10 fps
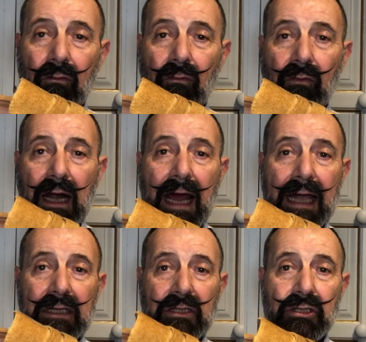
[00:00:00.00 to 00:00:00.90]

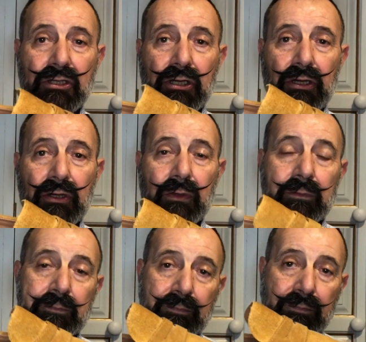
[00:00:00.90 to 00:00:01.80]
relaxed shoe,
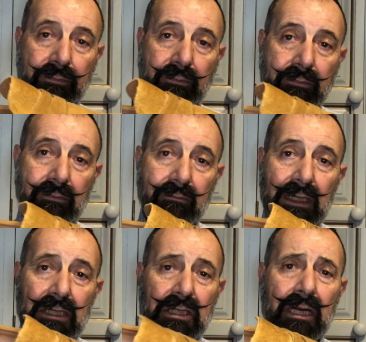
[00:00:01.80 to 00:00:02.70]

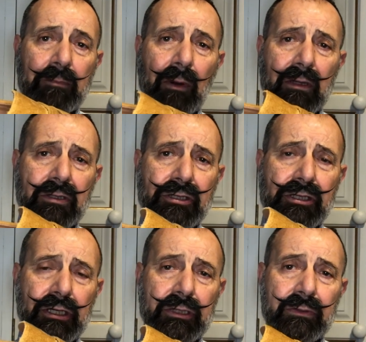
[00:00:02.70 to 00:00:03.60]
slip-on
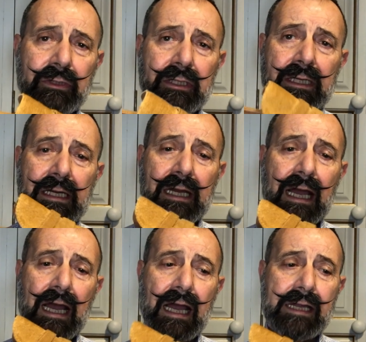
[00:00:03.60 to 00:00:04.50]
shoe,
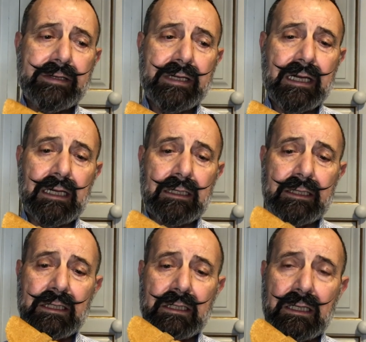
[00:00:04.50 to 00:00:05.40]
and
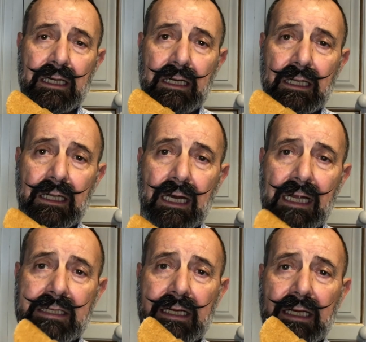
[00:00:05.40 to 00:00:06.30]
this
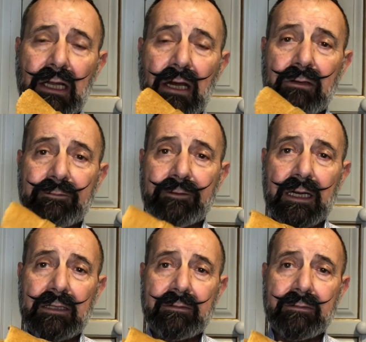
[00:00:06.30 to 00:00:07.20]
classic
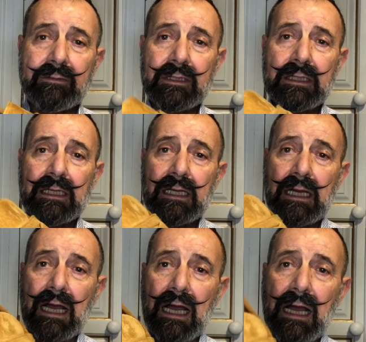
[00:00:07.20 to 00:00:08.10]
loafer
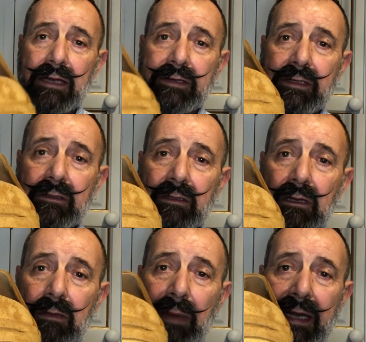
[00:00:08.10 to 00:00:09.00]
and
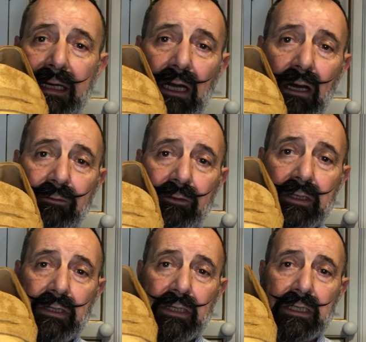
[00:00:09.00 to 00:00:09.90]
penny loafer,
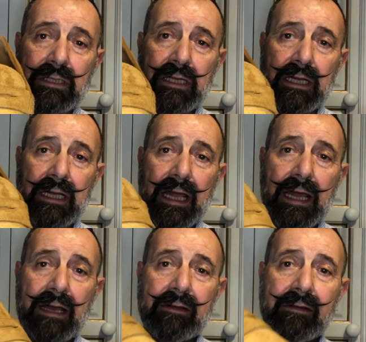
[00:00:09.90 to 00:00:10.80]
as you can see
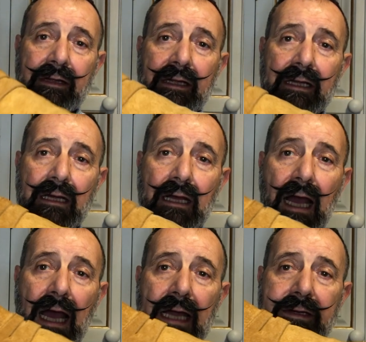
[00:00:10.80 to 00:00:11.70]
here,
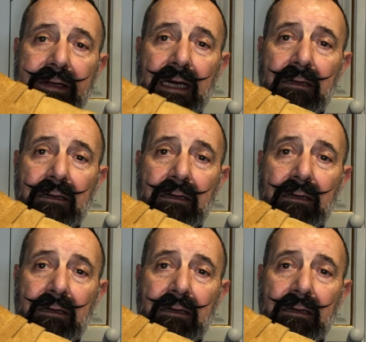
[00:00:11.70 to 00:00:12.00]
and